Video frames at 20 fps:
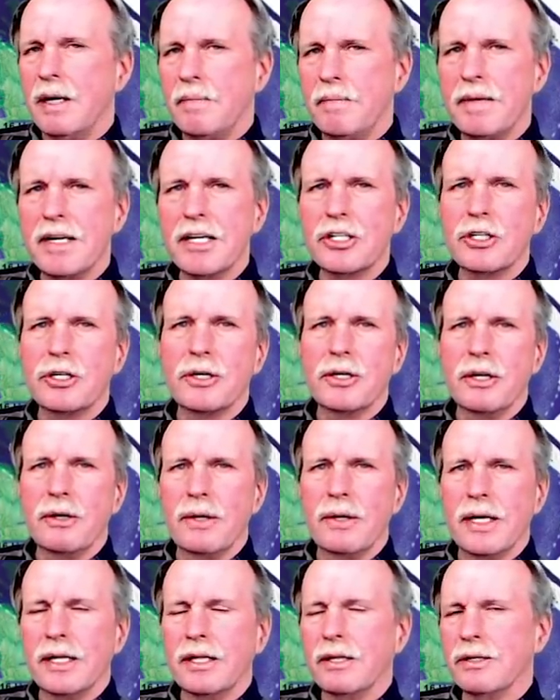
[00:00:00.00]
Make sure you
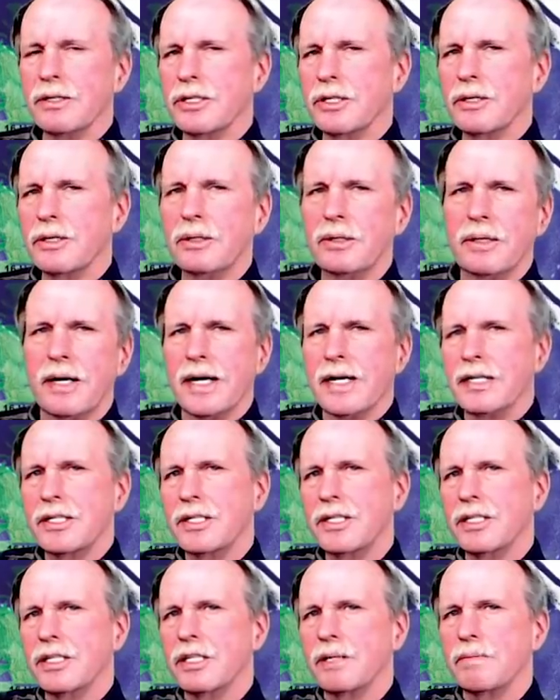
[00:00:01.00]
hit those little
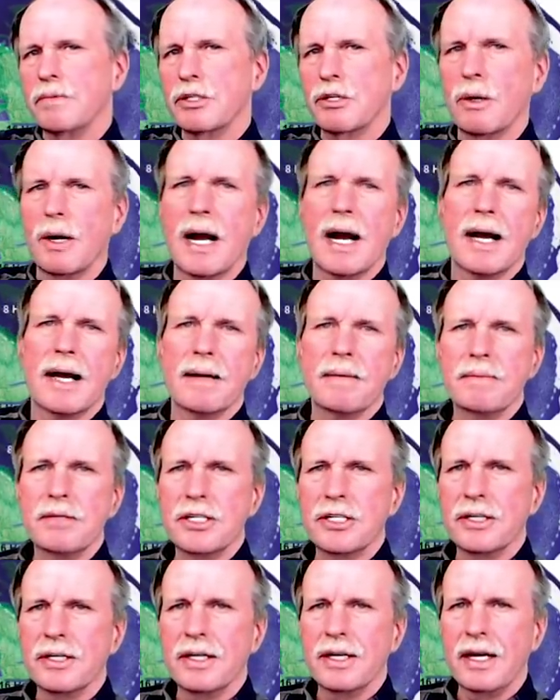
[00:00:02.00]
likes and
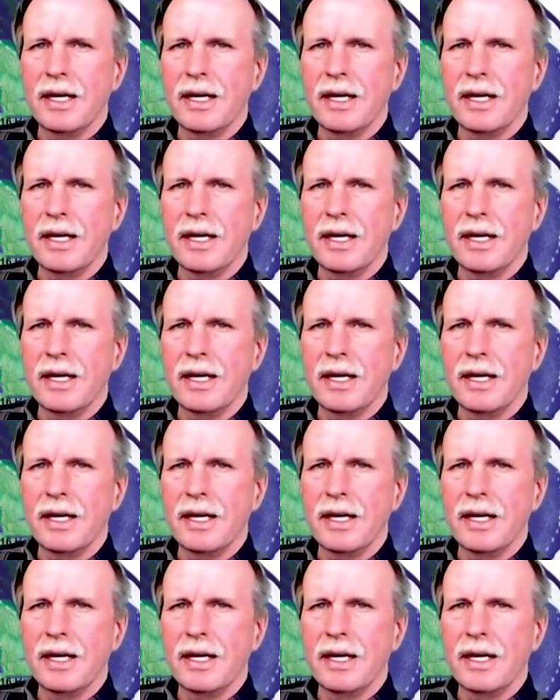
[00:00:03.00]
subscribes